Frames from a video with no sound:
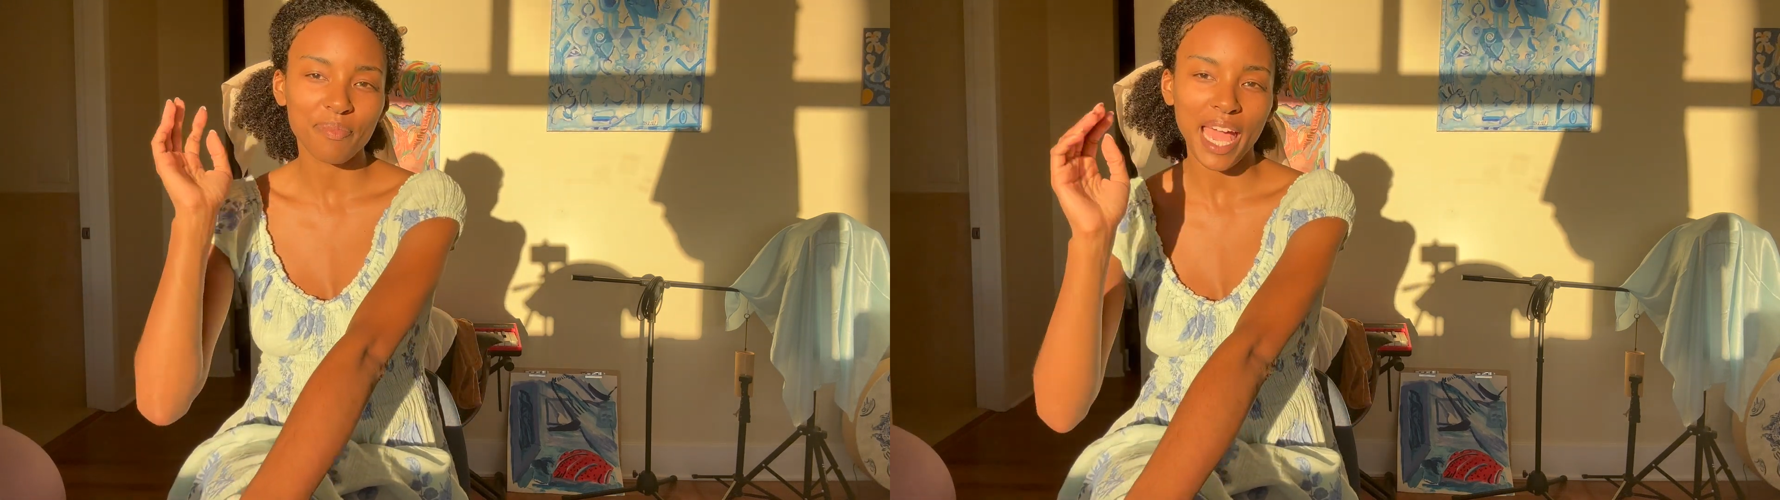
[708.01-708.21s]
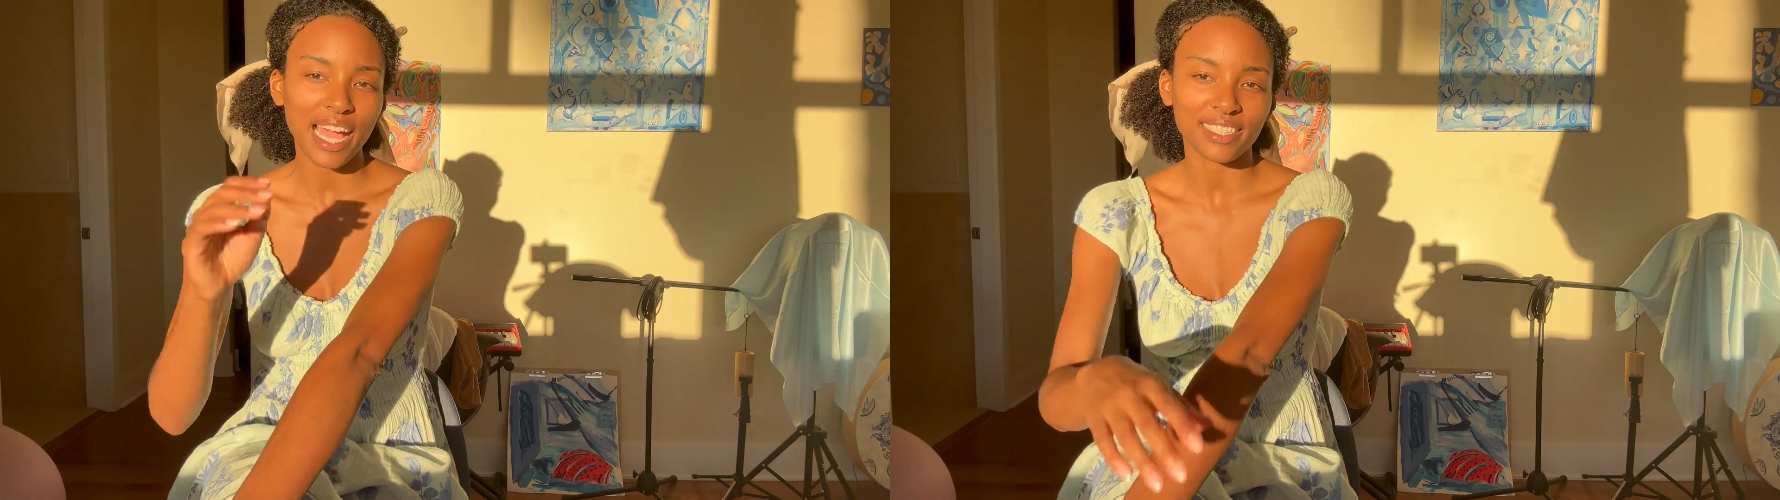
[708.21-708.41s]

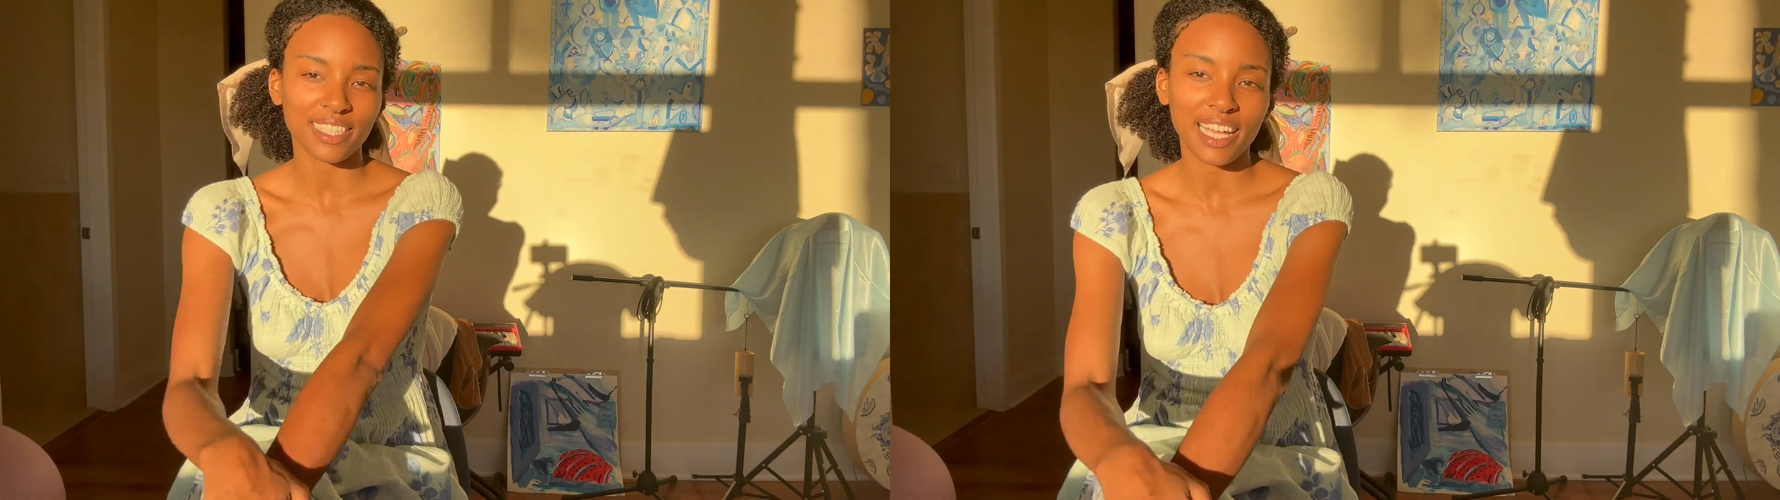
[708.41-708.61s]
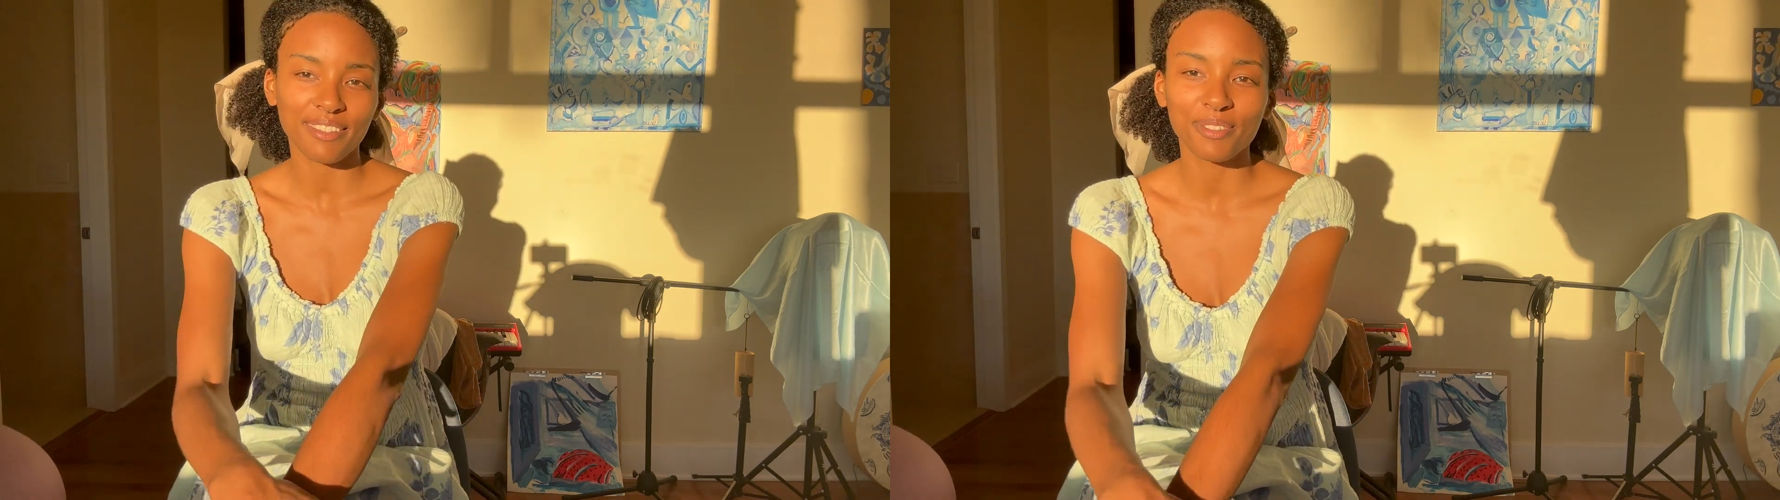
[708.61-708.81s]
past
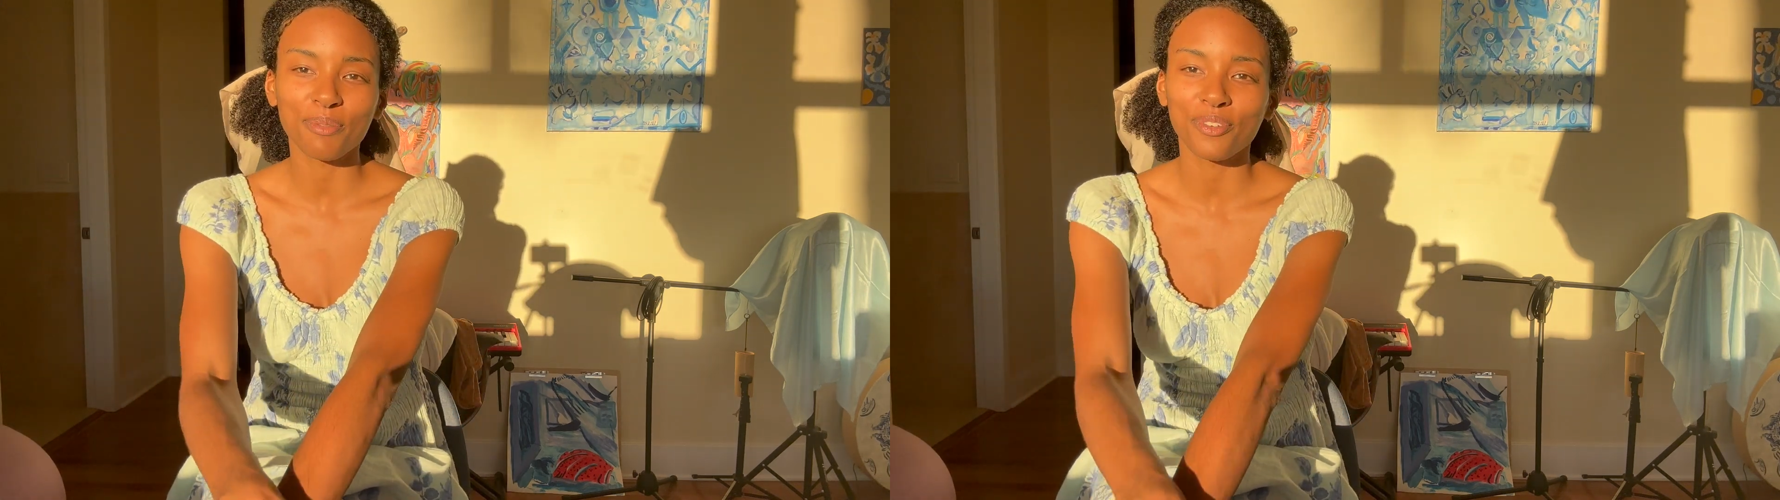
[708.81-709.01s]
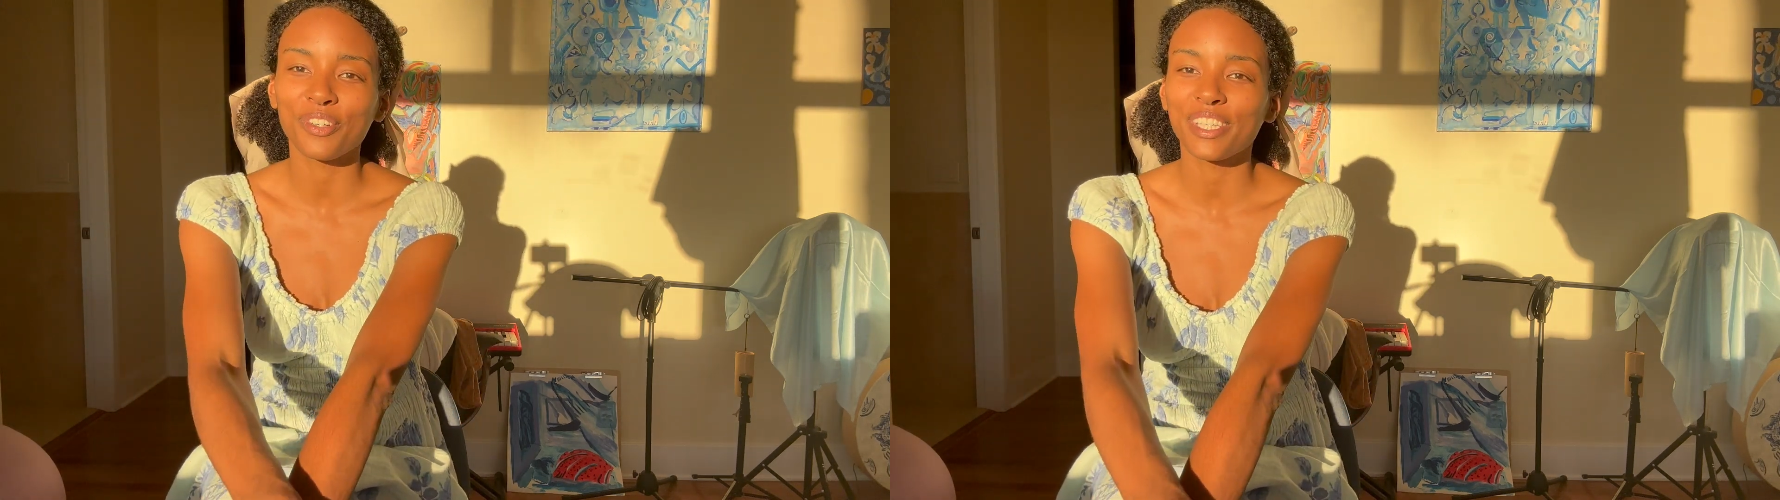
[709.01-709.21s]
lives
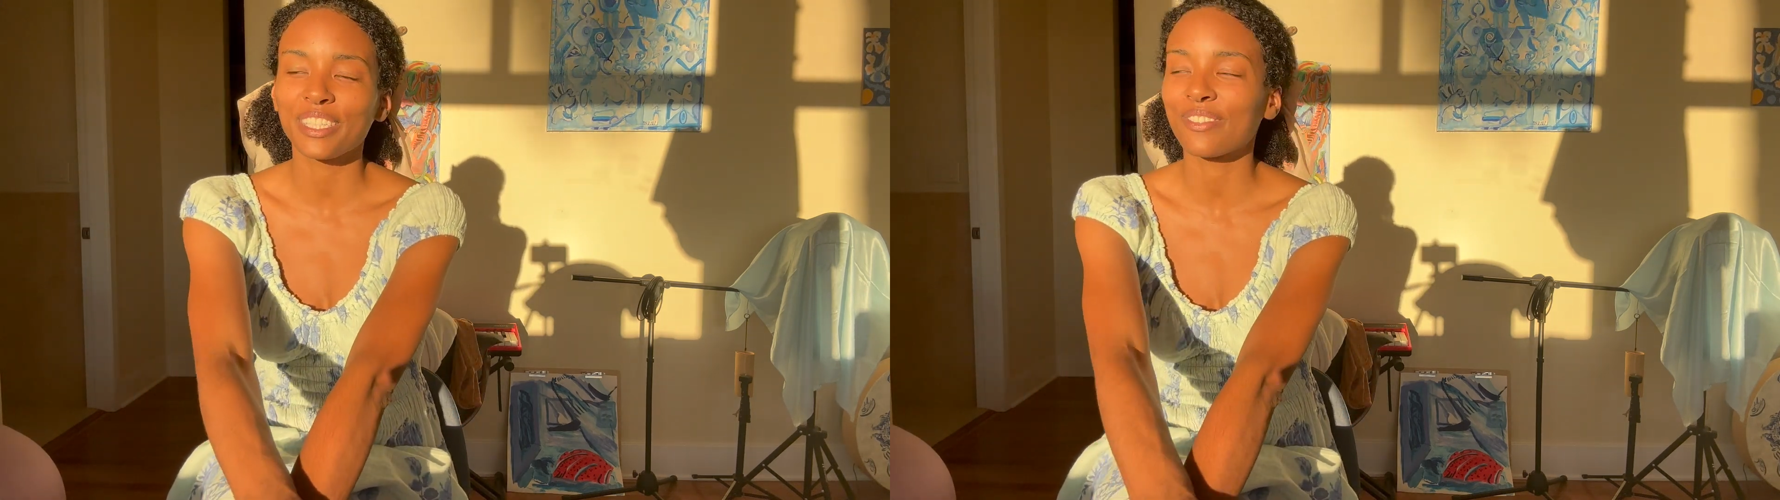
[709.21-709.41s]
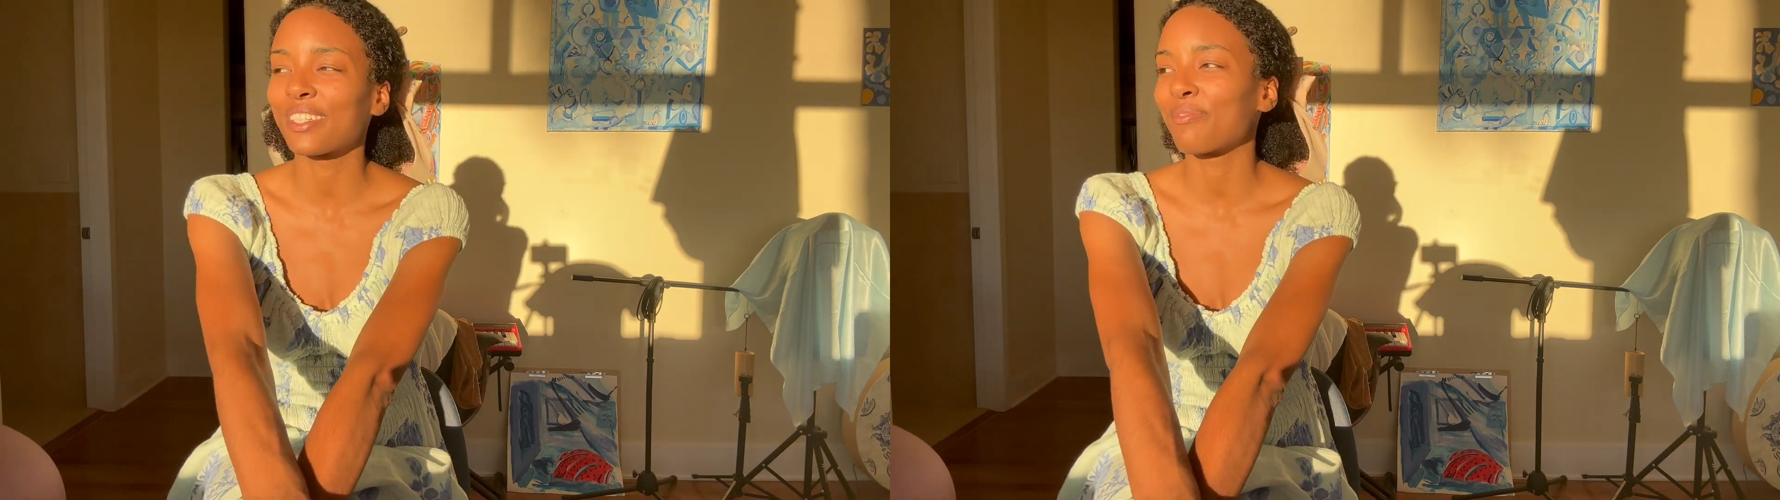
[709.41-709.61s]
before
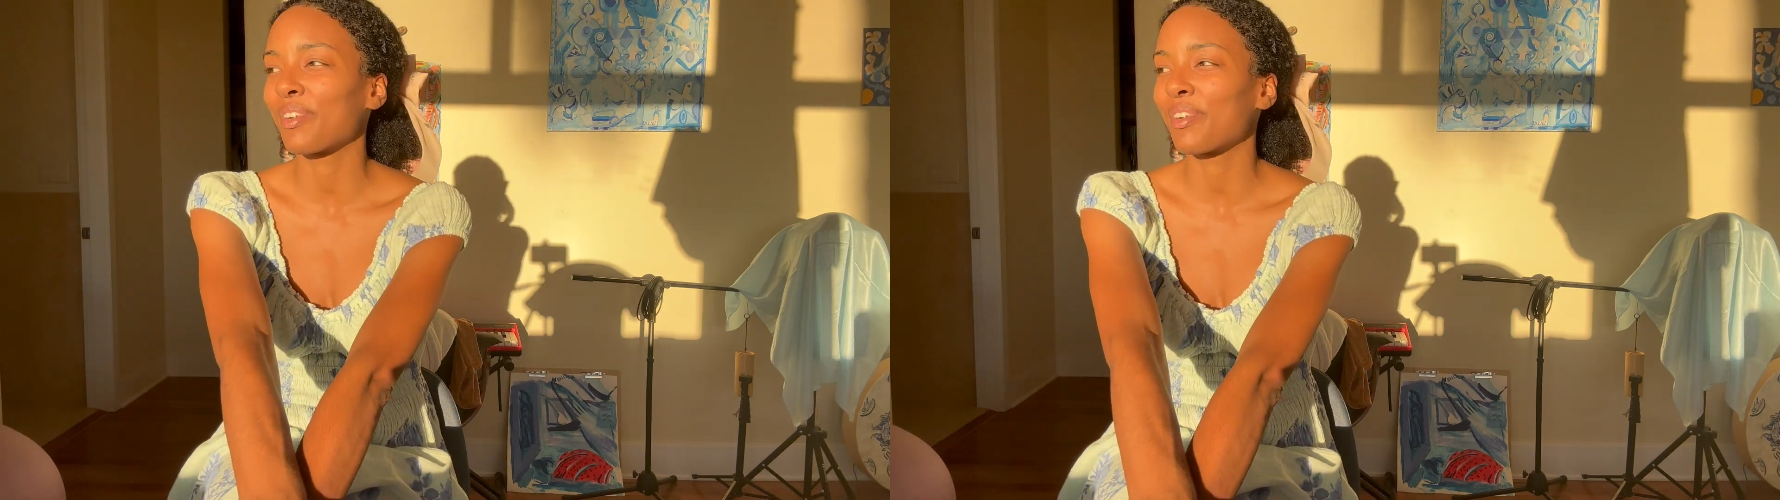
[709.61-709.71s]
this one.